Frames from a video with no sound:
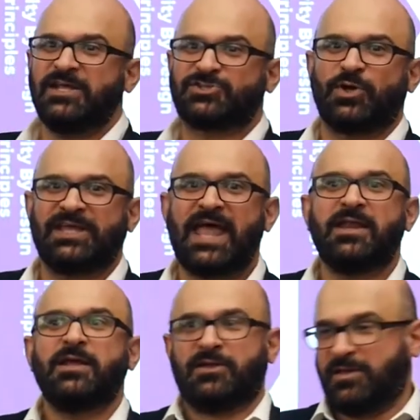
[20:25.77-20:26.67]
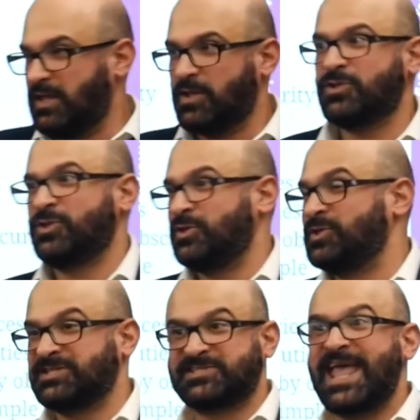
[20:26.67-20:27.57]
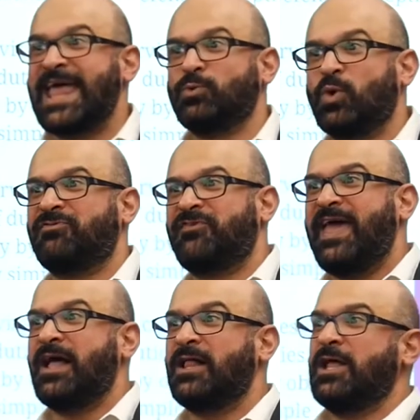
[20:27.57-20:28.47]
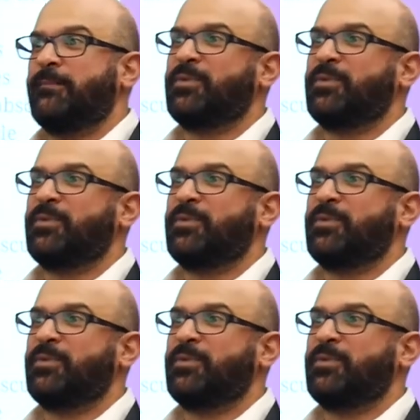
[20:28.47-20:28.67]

So again, the scanner will fail,